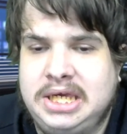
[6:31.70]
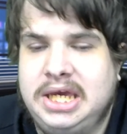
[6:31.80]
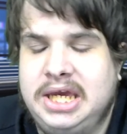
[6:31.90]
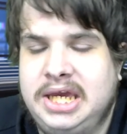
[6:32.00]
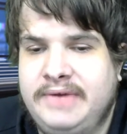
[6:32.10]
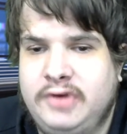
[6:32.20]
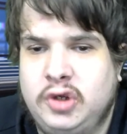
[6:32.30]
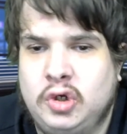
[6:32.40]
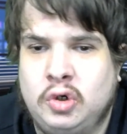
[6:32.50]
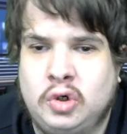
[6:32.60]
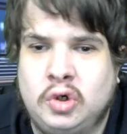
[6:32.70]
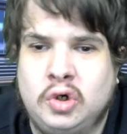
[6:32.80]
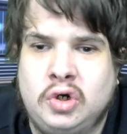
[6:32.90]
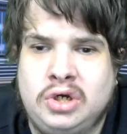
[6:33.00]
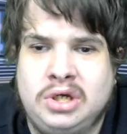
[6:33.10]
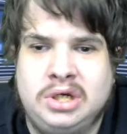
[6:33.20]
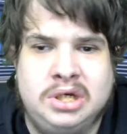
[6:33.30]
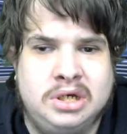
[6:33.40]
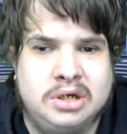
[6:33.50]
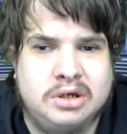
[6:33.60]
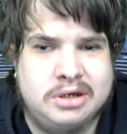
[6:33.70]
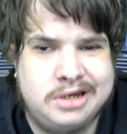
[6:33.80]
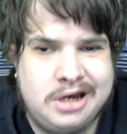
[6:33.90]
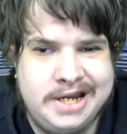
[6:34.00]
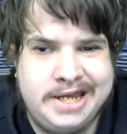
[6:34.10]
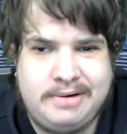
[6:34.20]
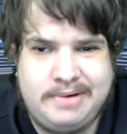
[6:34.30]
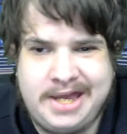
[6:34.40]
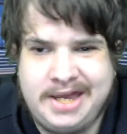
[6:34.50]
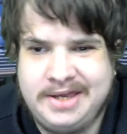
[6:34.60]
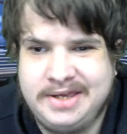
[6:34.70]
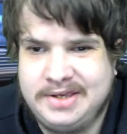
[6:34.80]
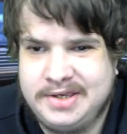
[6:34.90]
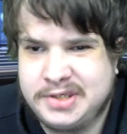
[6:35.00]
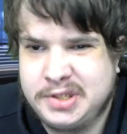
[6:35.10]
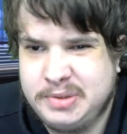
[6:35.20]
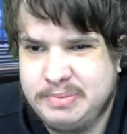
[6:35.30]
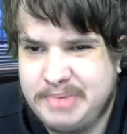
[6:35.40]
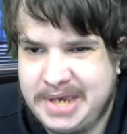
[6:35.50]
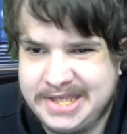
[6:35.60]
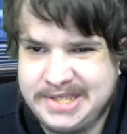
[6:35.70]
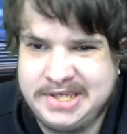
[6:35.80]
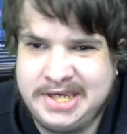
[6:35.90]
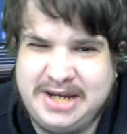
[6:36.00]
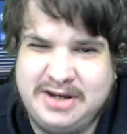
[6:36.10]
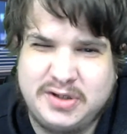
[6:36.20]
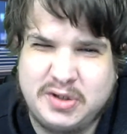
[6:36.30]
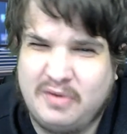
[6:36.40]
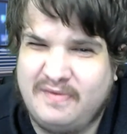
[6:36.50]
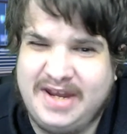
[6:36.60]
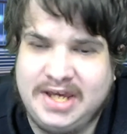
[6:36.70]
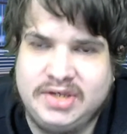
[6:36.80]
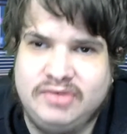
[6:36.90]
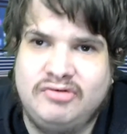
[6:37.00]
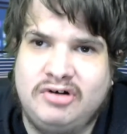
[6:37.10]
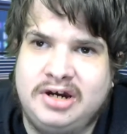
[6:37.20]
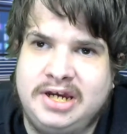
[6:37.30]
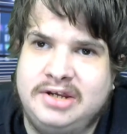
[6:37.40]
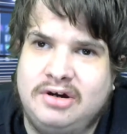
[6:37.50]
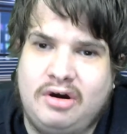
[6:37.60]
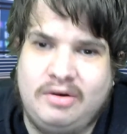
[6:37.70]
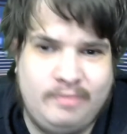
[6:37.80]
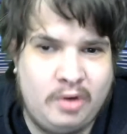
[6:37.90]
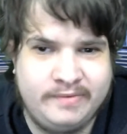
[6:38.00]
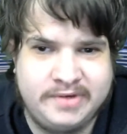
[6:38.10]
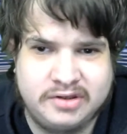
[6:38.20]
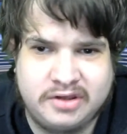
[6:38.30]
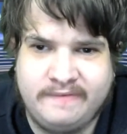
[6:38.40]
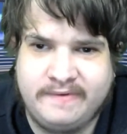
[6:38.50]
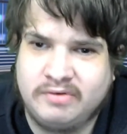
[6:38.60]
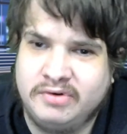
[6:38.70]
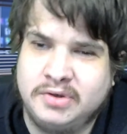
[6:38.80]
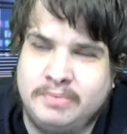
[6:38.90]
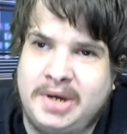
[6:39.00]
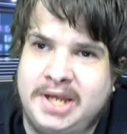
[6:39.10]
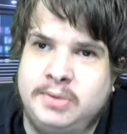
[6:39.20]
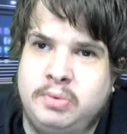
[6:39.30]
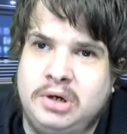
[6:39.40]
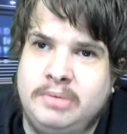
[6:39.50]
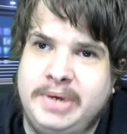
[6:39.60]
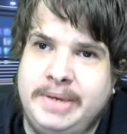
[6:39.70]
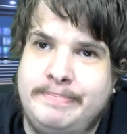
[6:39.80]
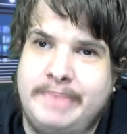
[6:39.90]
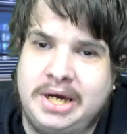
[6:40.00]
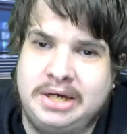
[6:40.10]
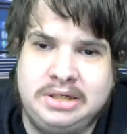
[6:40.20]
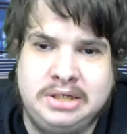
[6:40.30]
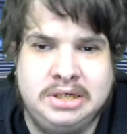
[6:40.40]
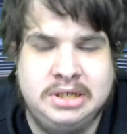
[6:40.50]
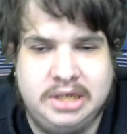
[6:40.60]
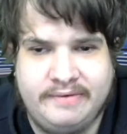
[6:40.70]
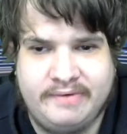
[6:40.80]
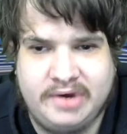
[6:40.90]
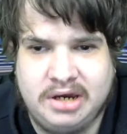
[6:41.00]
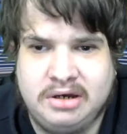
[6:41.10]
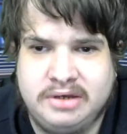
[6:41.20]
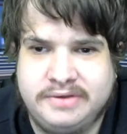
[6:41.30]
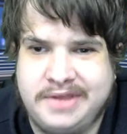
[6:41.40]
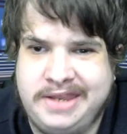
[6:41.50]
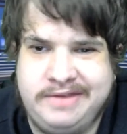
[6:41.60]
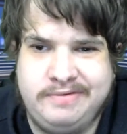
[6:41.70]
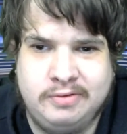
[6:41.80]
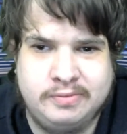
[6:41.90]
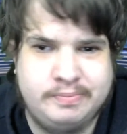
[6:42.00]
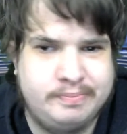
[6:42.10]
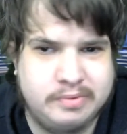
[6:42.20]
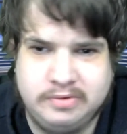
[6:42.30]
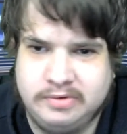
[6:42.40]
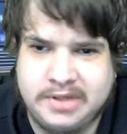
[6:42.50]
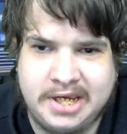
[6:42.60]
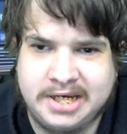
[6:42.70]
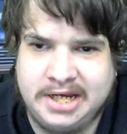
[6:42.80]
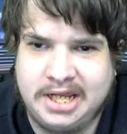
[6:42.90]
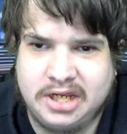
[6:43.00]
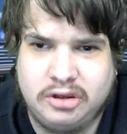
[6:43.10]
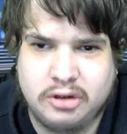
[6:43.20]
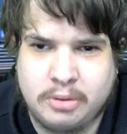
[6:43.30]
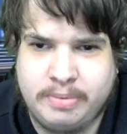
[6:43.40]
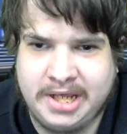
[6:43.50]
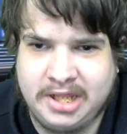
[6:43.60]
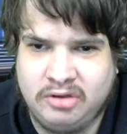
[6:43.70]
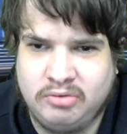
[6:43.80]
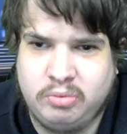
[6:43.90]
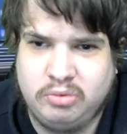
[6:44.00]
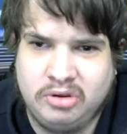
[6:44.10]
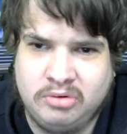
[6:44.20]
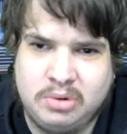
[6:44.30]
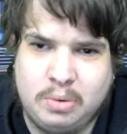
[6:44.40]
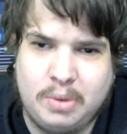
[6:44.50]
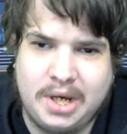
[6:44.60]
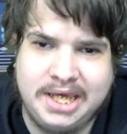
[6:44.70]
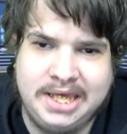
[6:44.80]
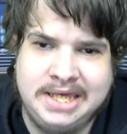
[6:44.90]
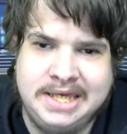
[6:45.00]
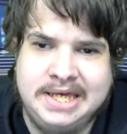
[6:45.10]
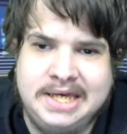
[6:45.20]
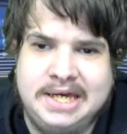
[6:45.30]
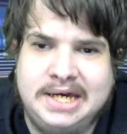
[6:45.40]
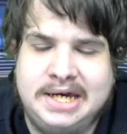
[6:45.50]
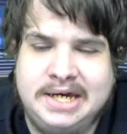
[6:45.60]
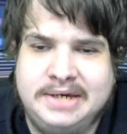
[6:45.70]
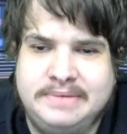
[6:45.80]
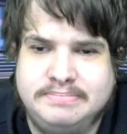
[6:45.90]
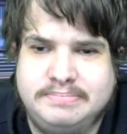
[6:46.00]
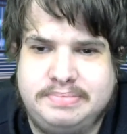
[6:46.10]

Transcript: if you're going out there expecting sort of an easy ride, obviously I don't think Crystal Palace will be, but if they are, then you're taking that completely the wrong way. Um,